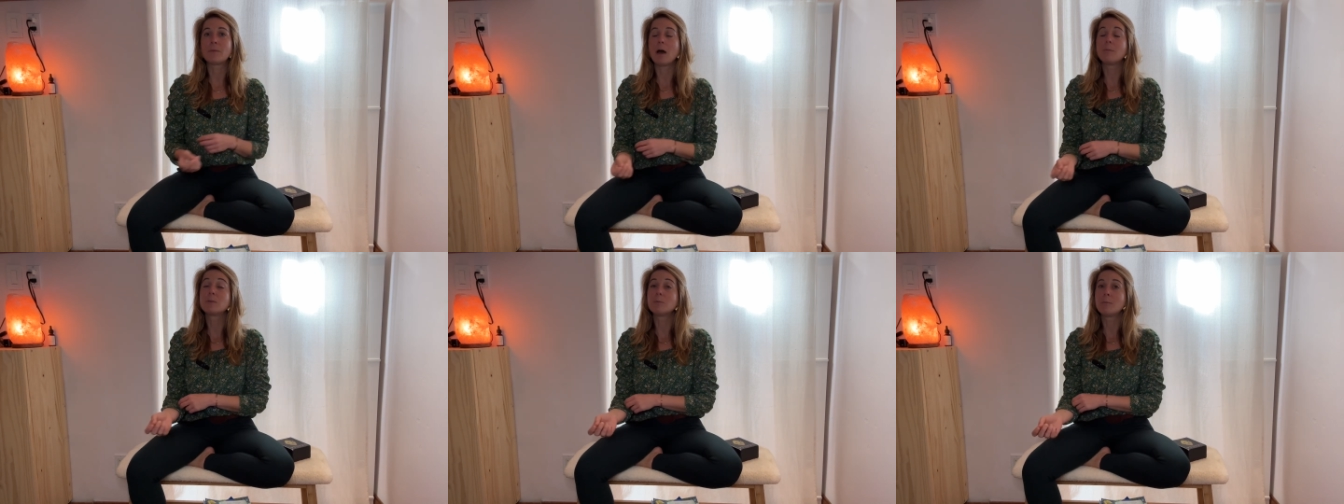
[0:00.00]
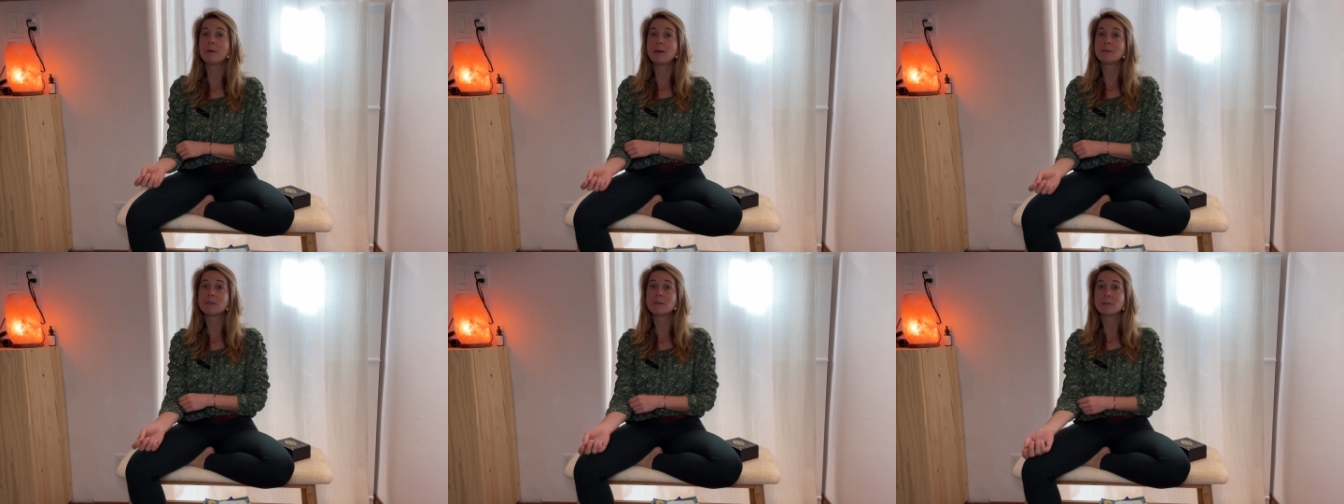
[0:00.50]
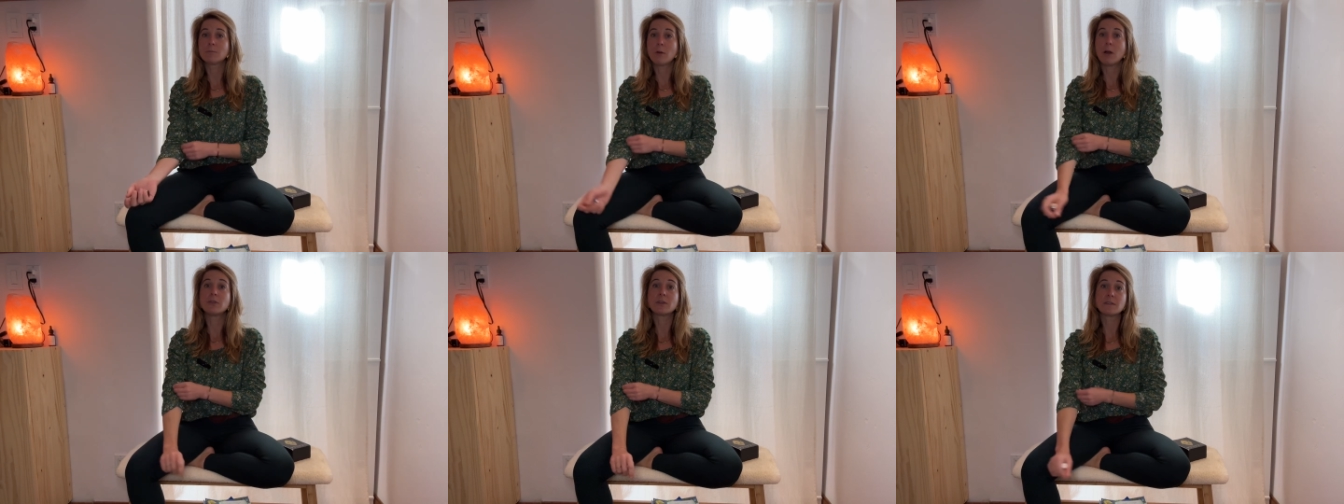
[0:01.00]
optimal balance
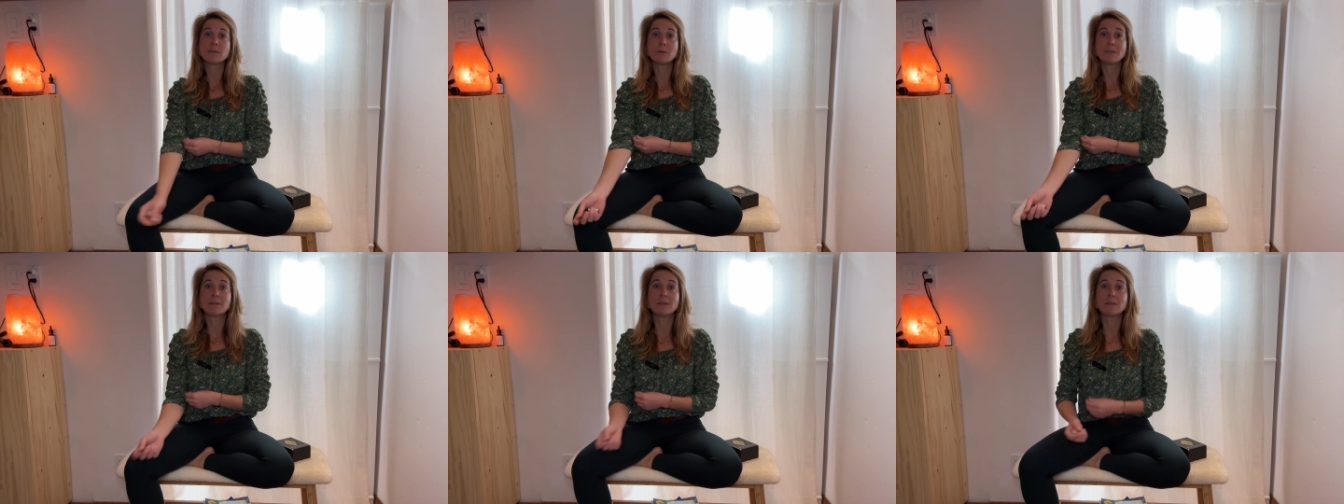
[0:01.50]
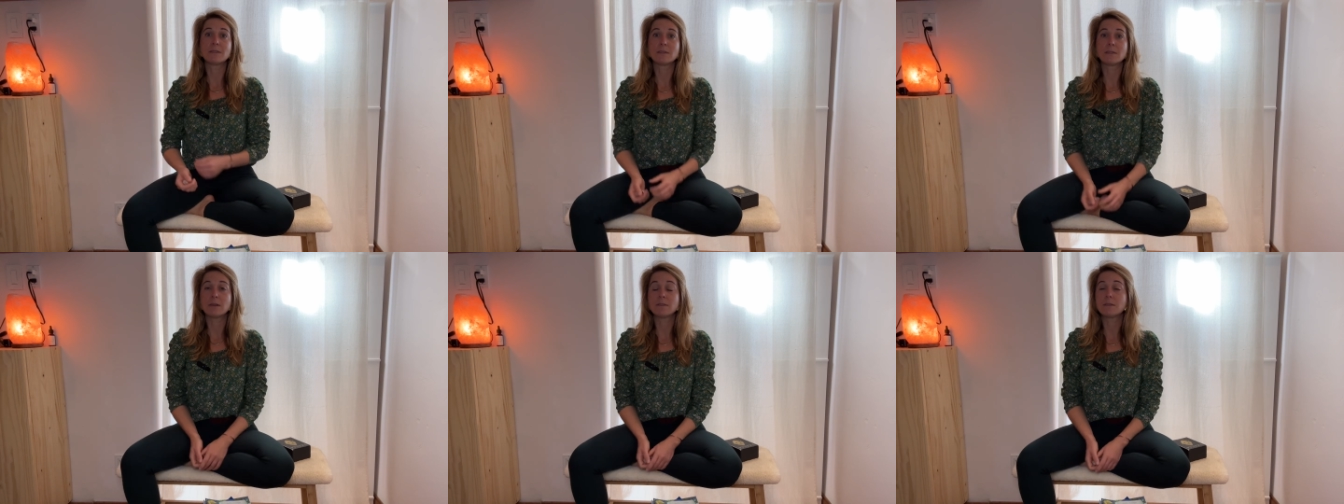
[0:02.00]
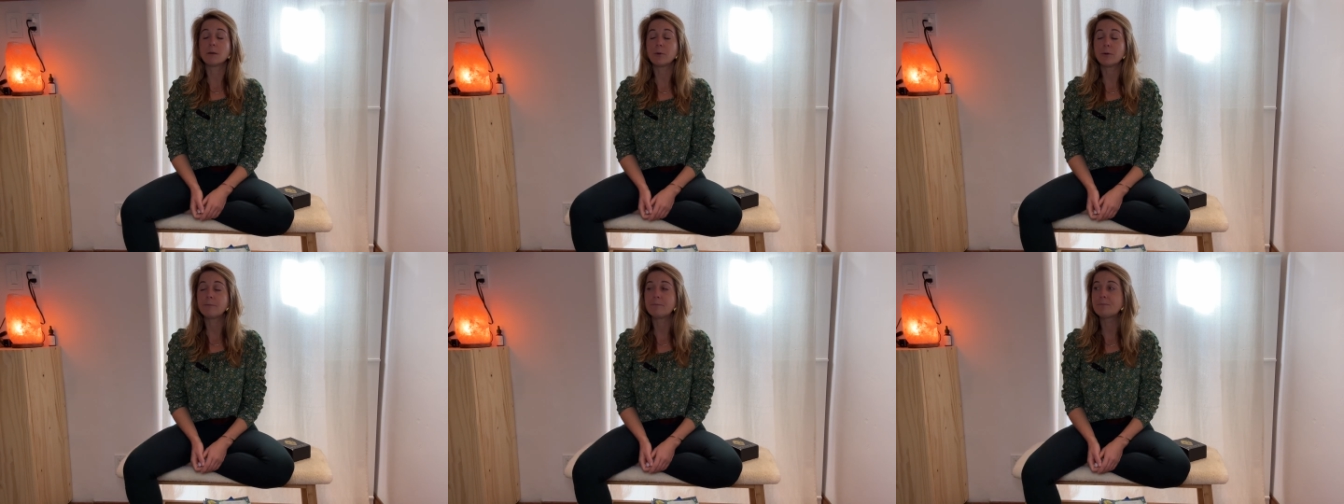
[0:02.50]
projects that we did this
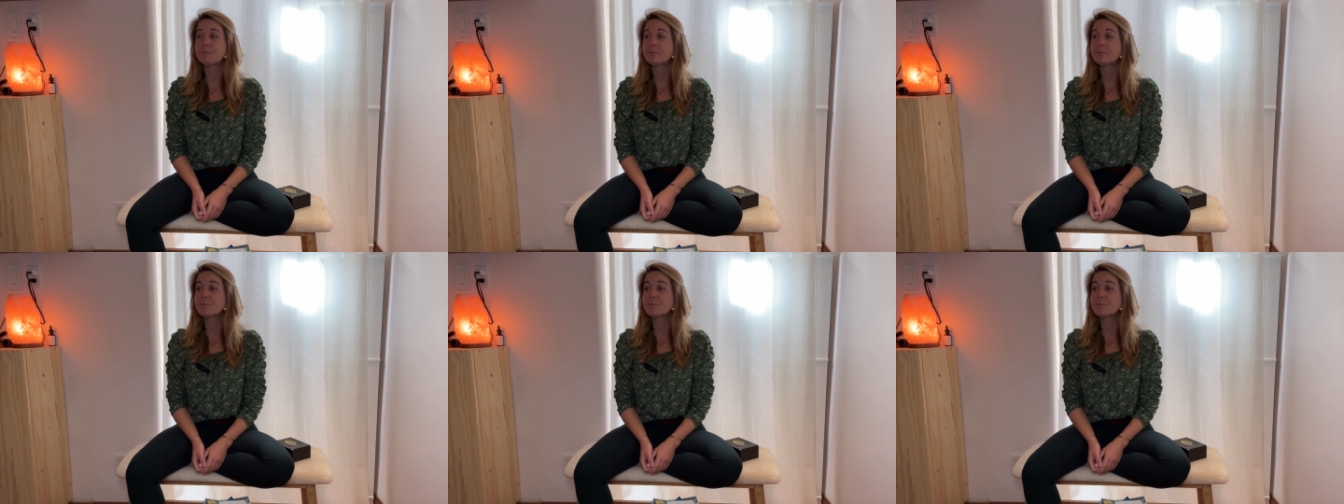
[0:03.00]
summer.